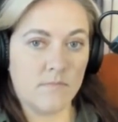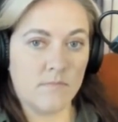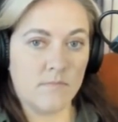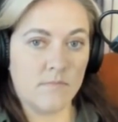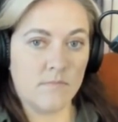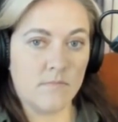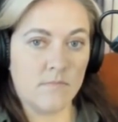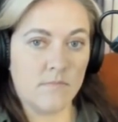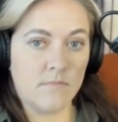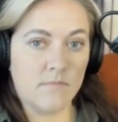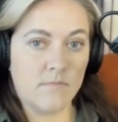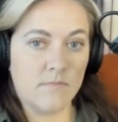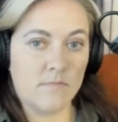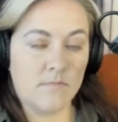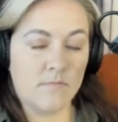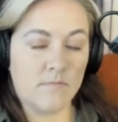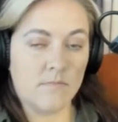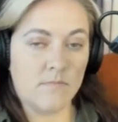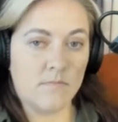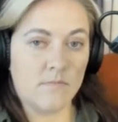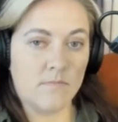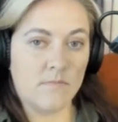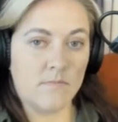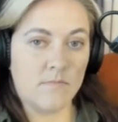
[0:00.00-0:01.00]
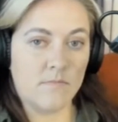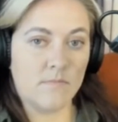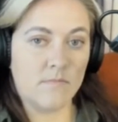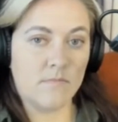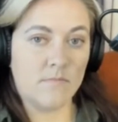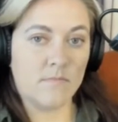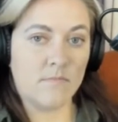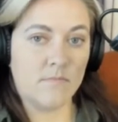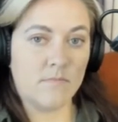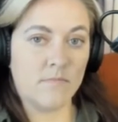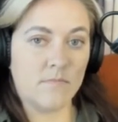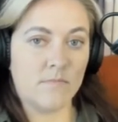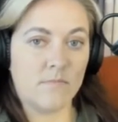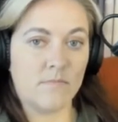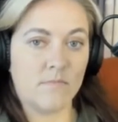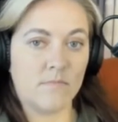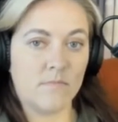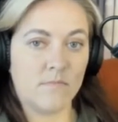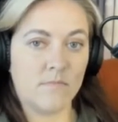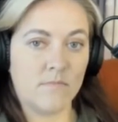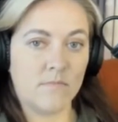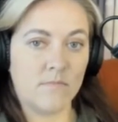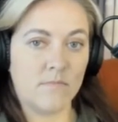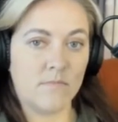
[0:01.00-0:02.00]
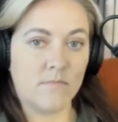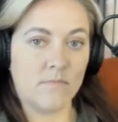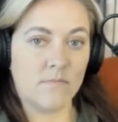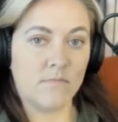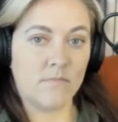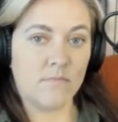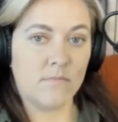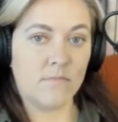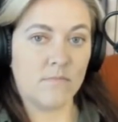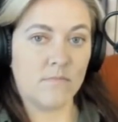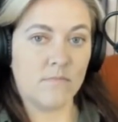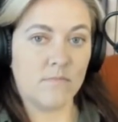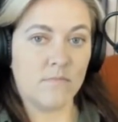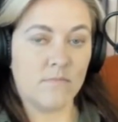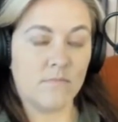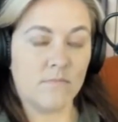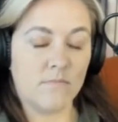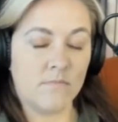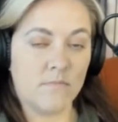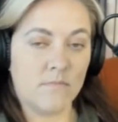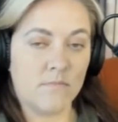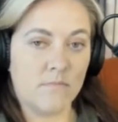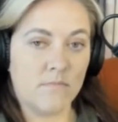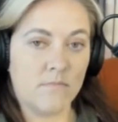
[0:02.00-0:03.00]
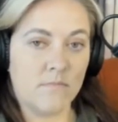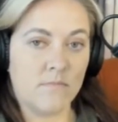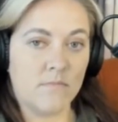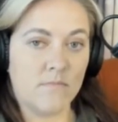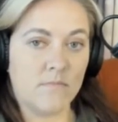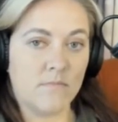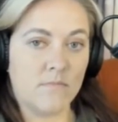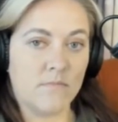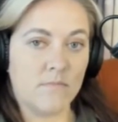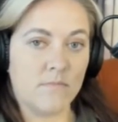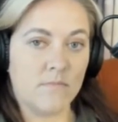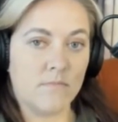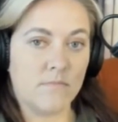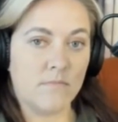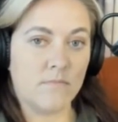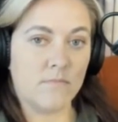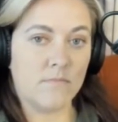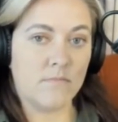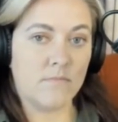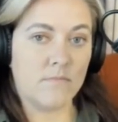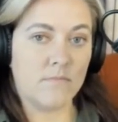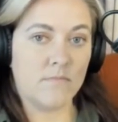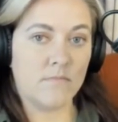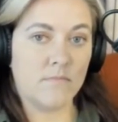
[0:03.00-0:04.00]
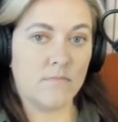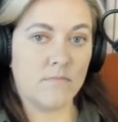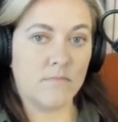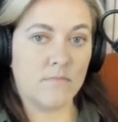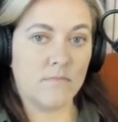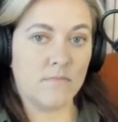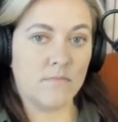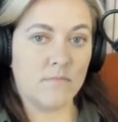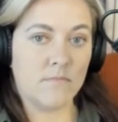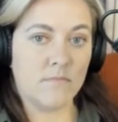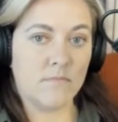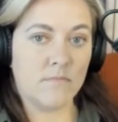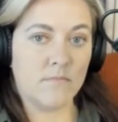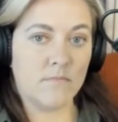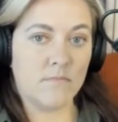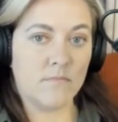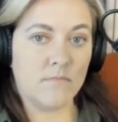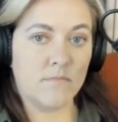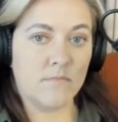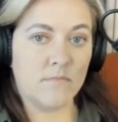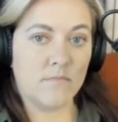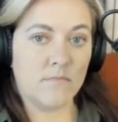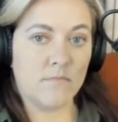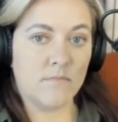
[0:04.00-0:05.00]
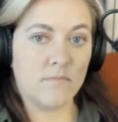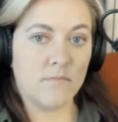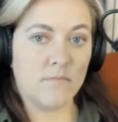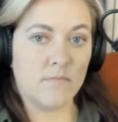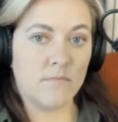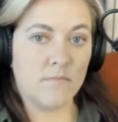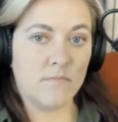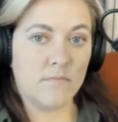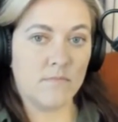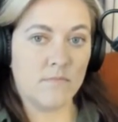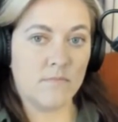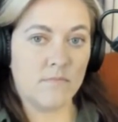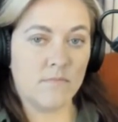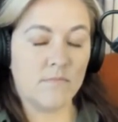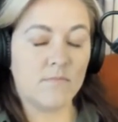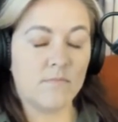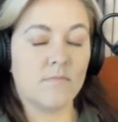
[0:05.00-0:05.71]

[no speech]